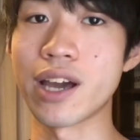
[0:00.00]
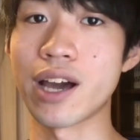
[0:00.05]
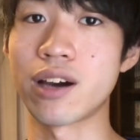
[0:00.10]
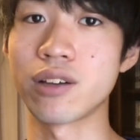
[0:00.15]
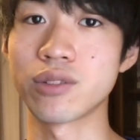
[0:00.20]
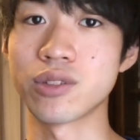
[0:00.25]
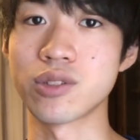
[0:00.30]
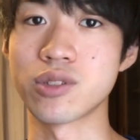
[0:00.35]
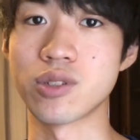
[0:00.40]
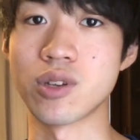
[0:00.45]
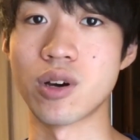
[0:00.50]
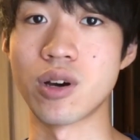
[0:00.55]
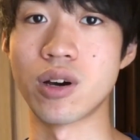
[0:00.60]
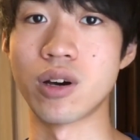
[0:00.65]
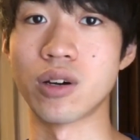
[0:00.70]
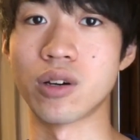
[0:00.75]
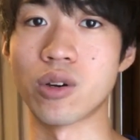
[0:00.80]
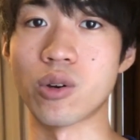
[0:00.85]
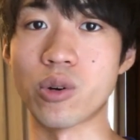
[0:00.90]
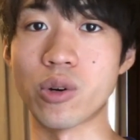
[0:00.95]
out the
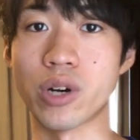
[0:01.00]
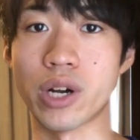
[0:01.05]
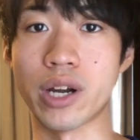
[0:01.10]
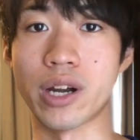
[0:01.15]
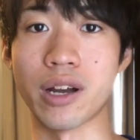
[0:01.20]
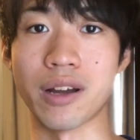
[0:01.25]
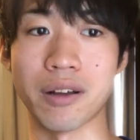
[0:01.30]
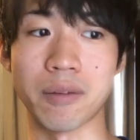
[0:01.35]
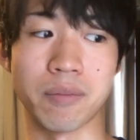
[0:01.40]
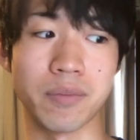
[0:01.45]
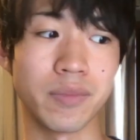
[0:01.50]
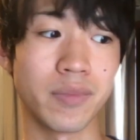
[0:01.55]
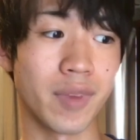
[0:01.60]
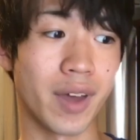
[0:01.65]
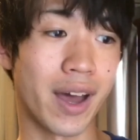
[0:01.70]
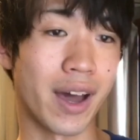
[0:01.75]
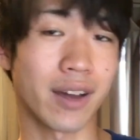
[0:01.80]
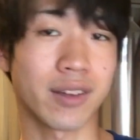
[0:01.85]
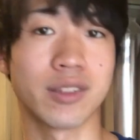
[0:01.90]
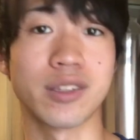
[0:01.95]
song or
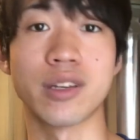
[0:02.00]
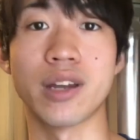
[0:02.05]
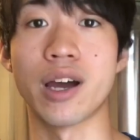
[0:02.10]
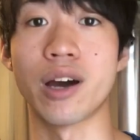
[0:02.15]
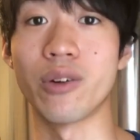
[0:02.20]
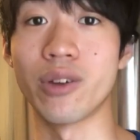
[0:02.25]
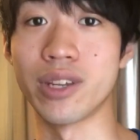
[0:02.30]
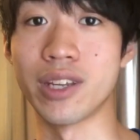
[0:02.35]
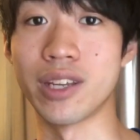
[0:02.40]
act it out in